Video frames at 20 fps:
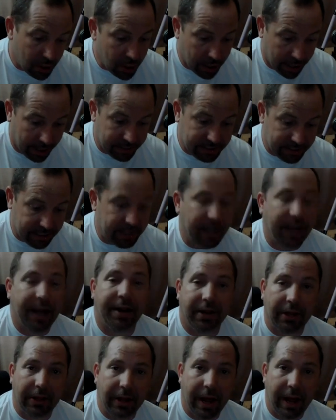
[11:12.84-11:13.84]
and see the end
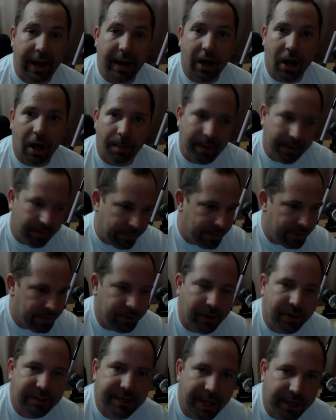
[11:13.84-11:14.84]
of the line coming,
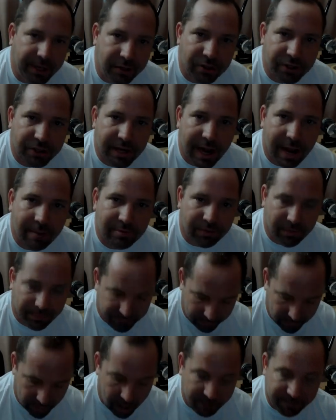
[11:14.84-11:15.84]
you take your snap
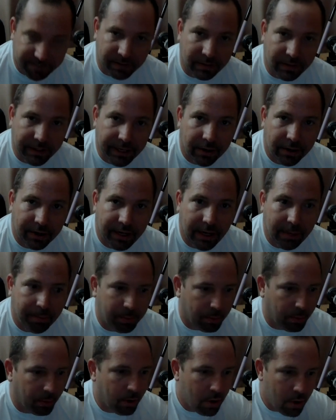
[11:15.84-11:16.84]
swivel off the leader
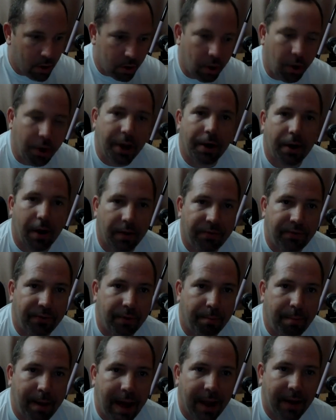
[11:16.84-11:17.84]
keeper, hook it onto the
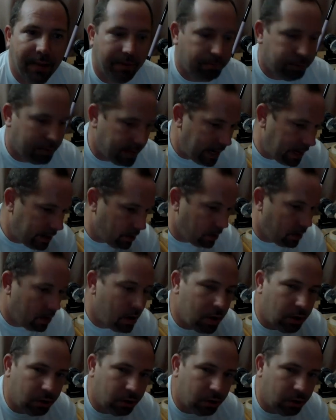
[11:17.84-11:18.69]
back of the planer,